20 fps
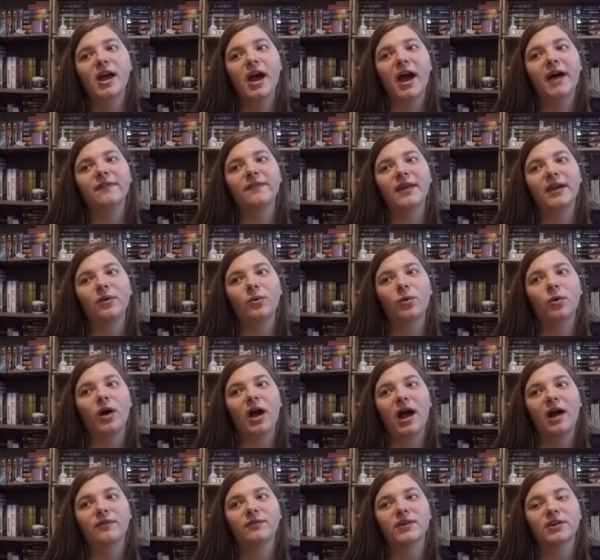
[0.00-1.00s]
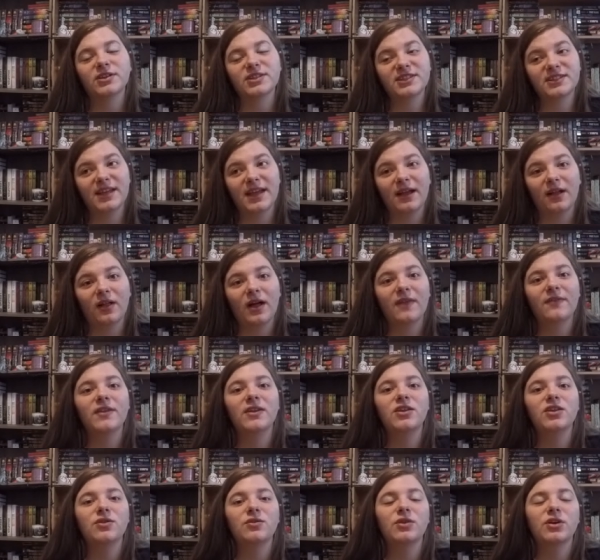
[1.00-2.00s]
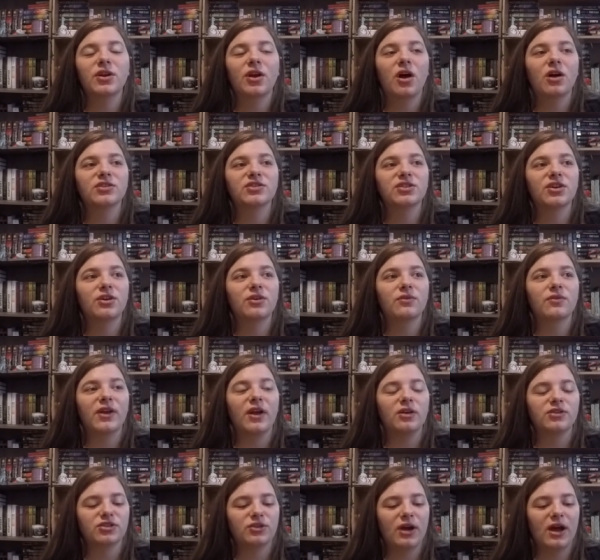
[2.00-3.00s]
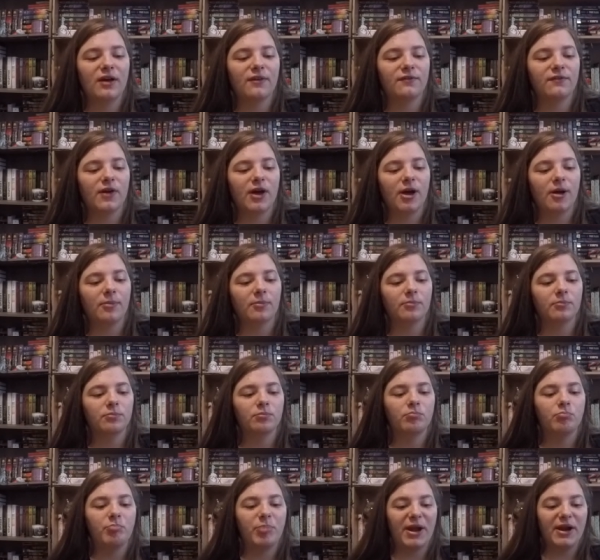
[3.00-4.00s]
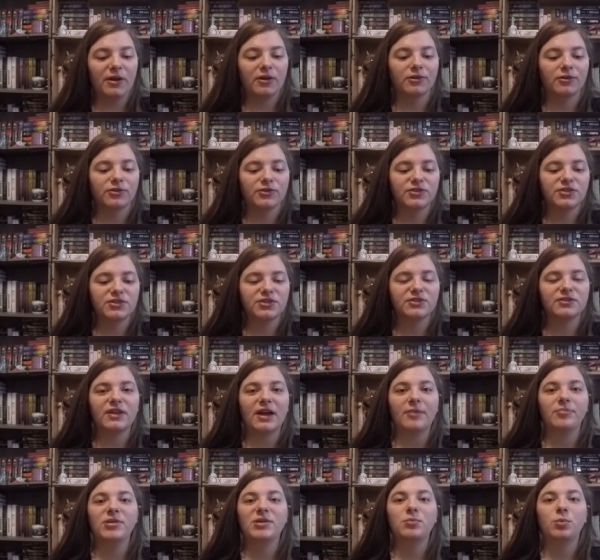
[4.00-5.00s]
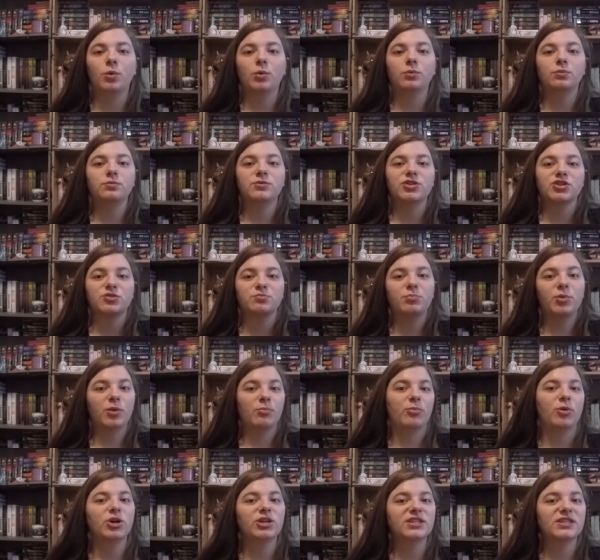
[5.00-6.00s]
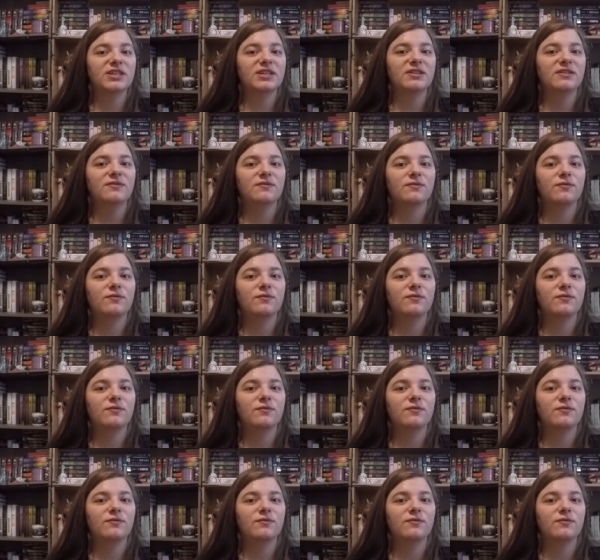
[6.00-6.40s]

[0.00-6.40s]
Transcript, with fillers: and they will have a sale and then you can also they also have um, barrels that people just put books in